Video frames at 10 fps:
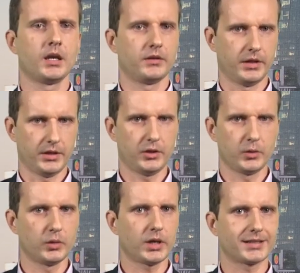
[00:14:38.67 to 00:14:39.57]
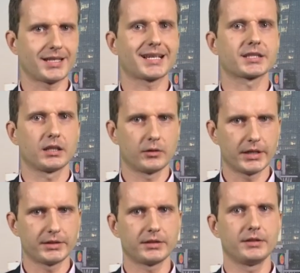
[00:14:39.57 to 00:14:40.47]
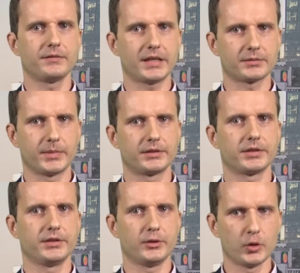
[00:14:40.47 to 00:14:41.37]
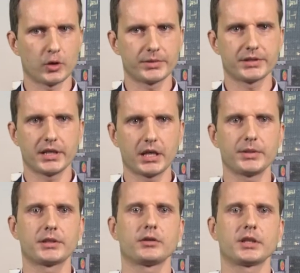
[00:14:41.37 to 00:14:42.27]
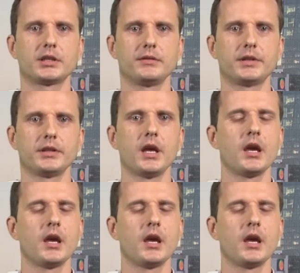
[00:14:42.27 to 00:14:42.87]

The EU has accelerated investments in Europe's gigabit connectivity